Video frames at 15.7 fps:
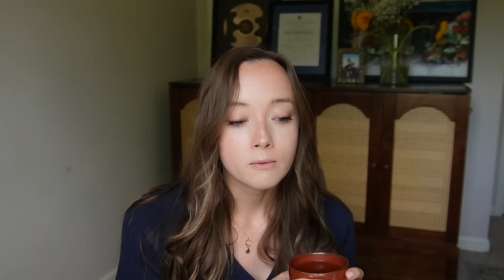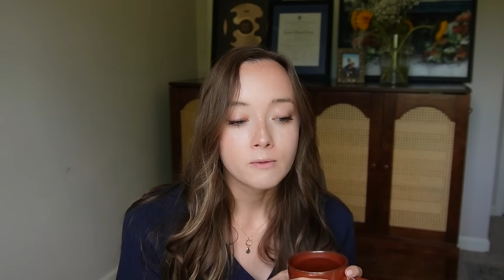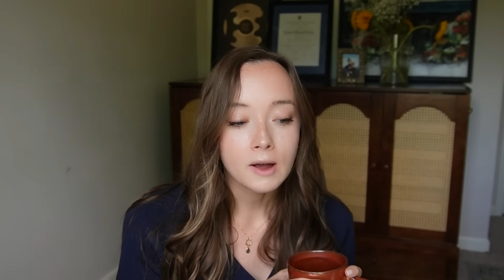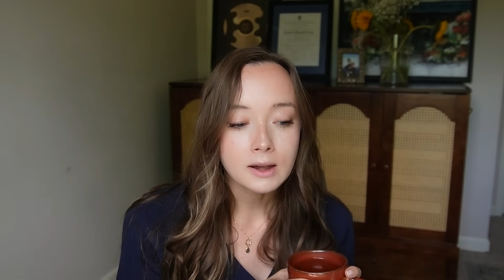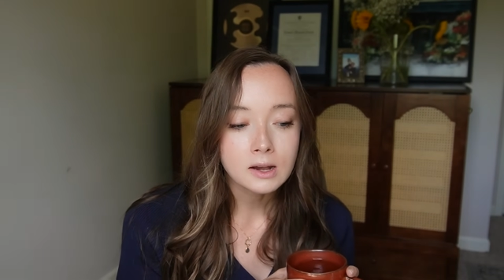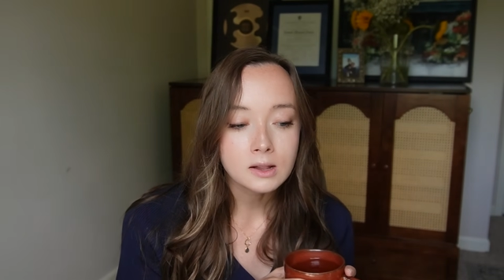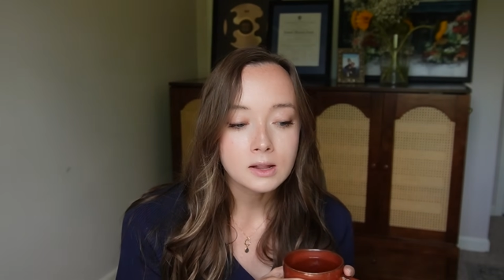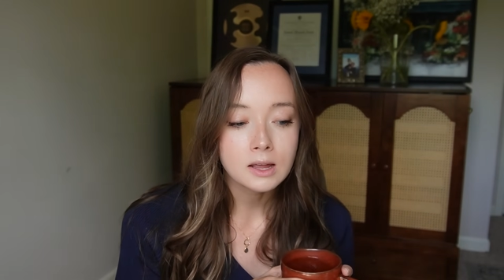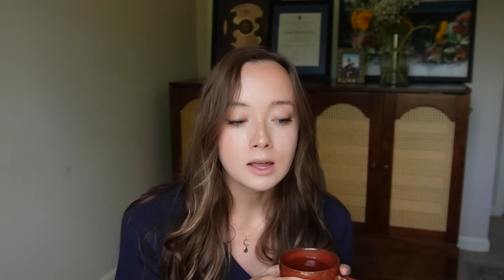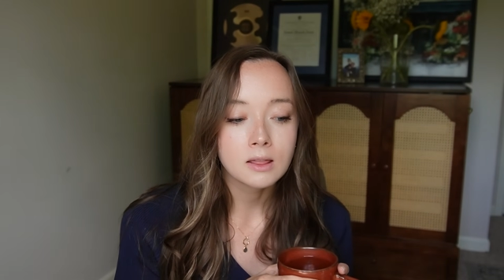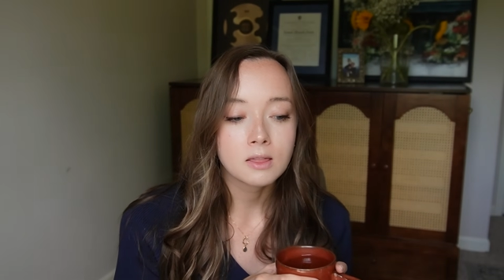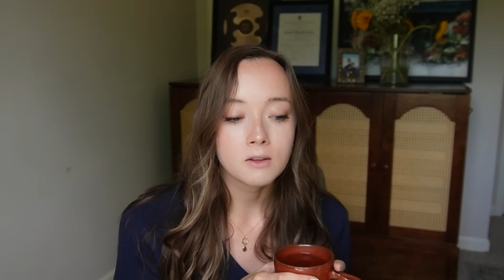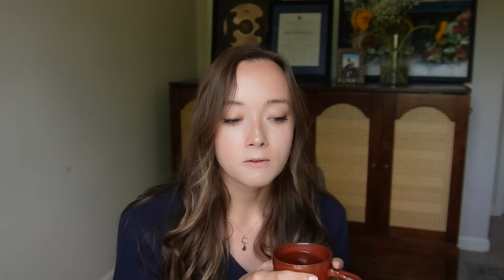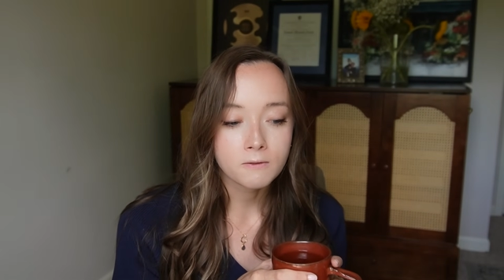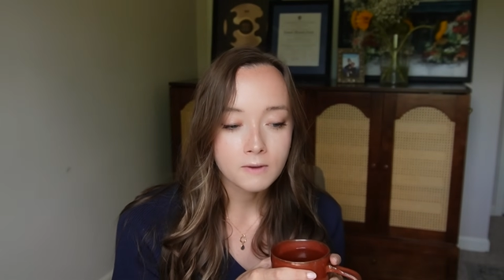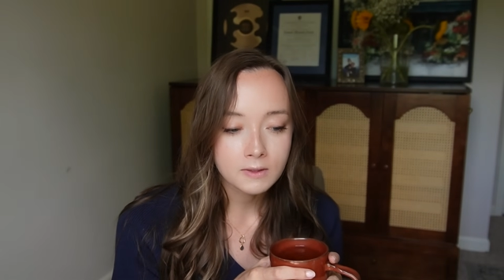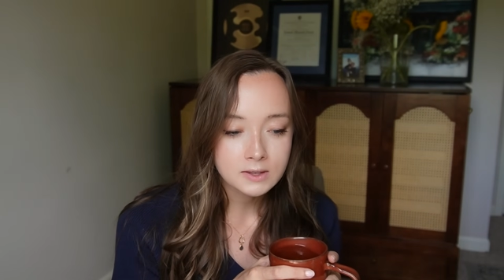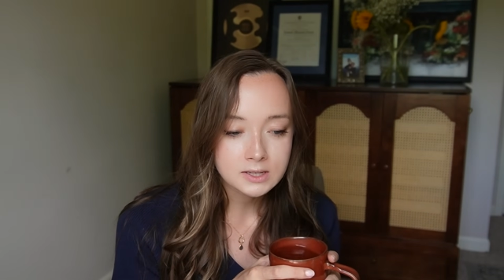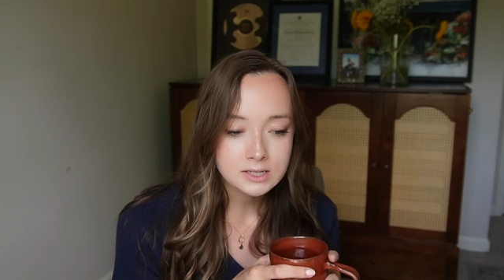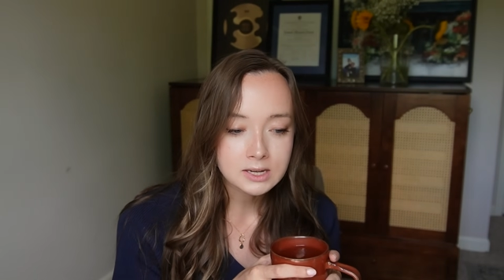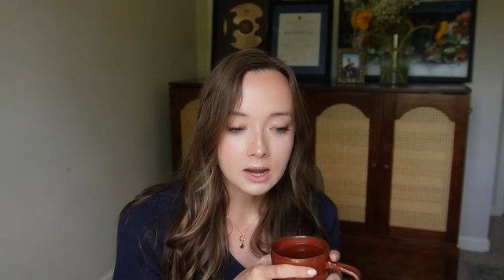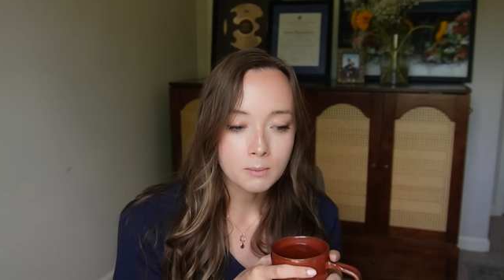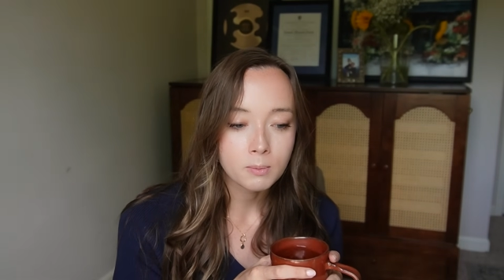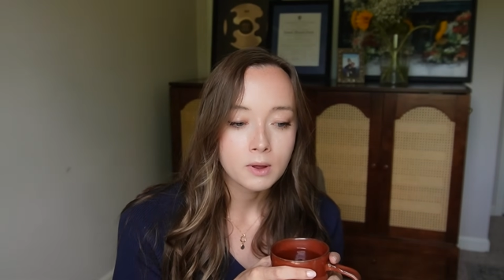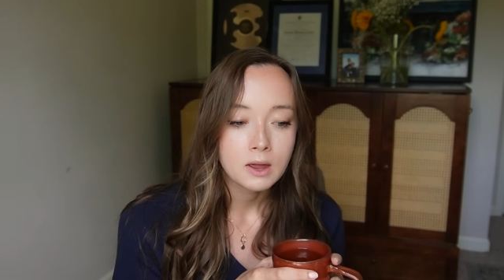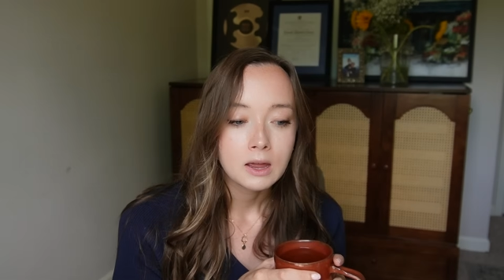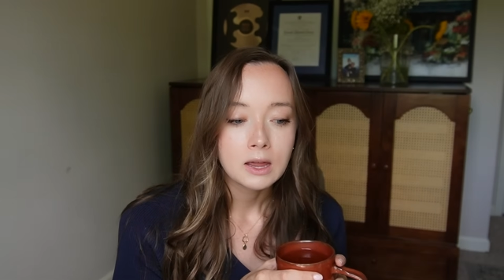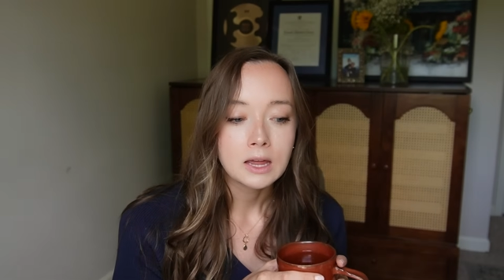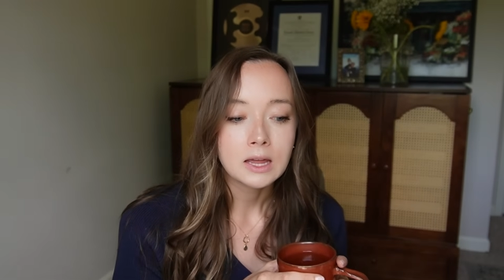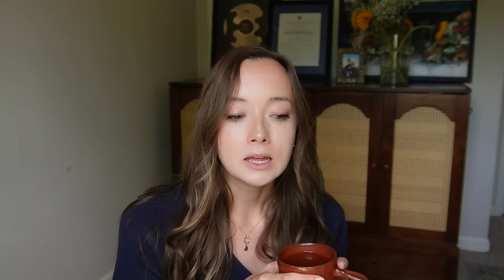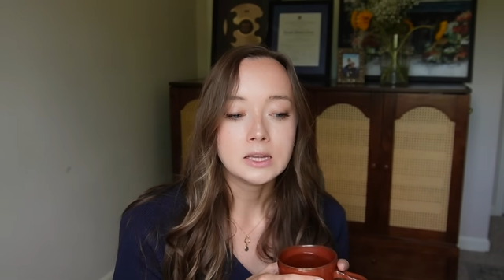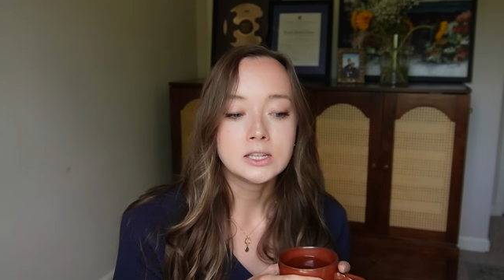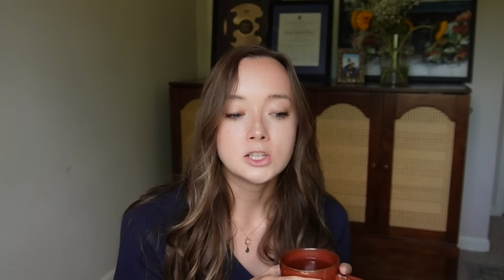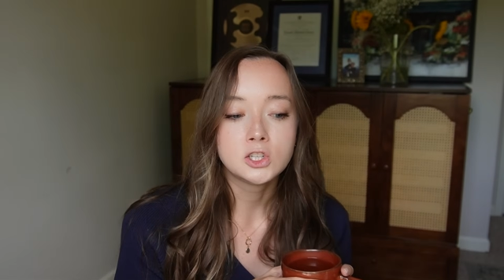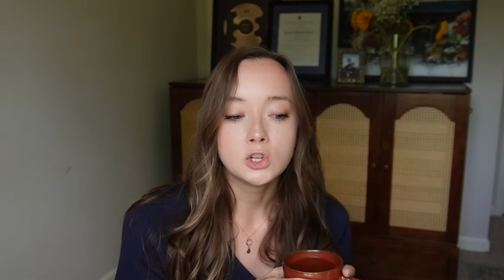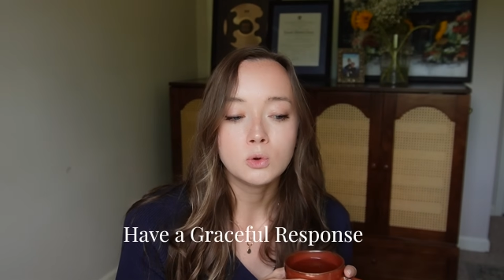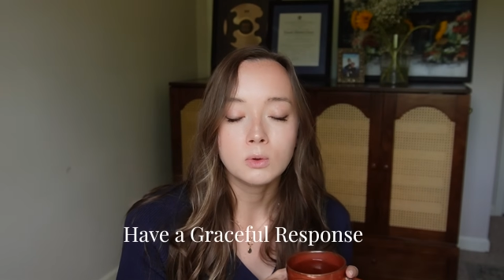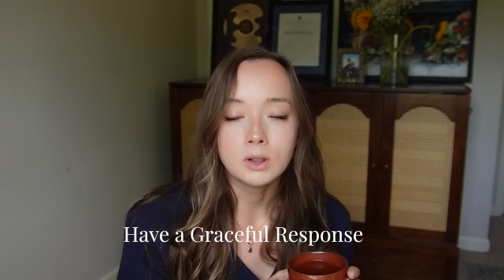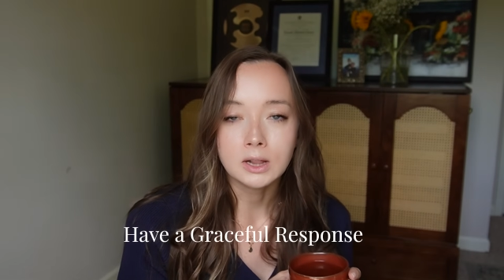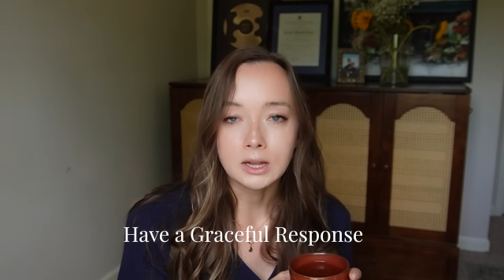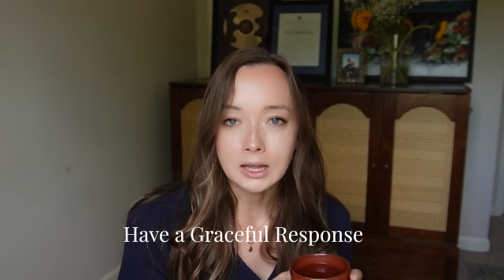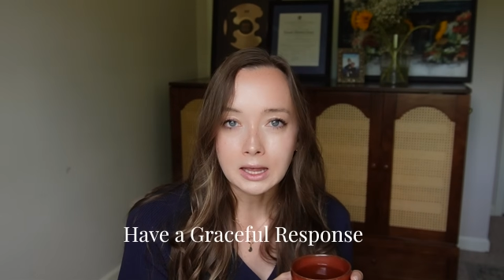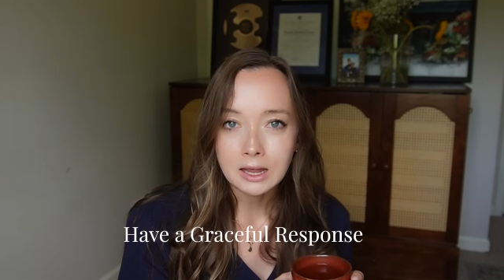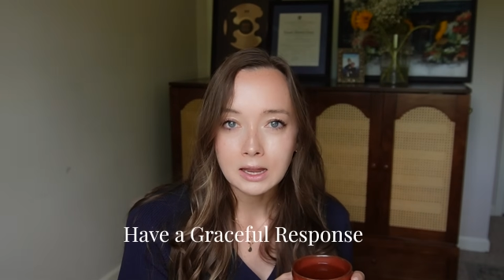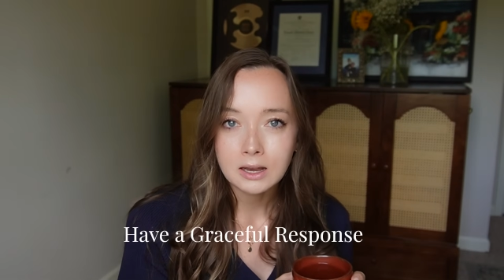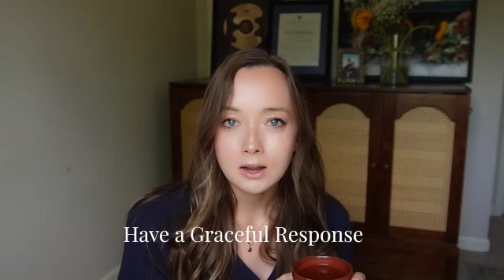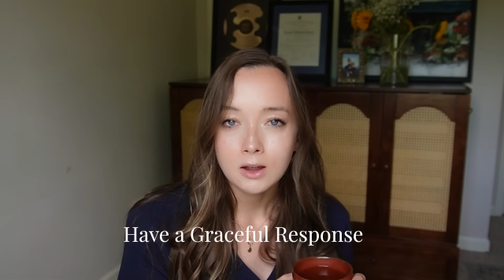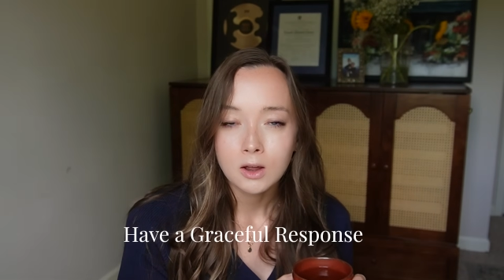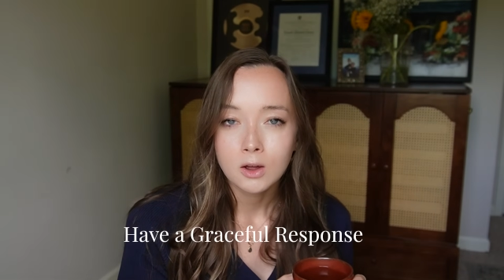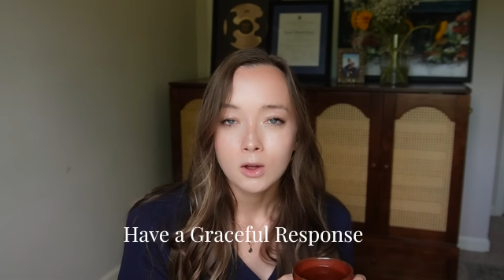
Finally, the 5th step is to lead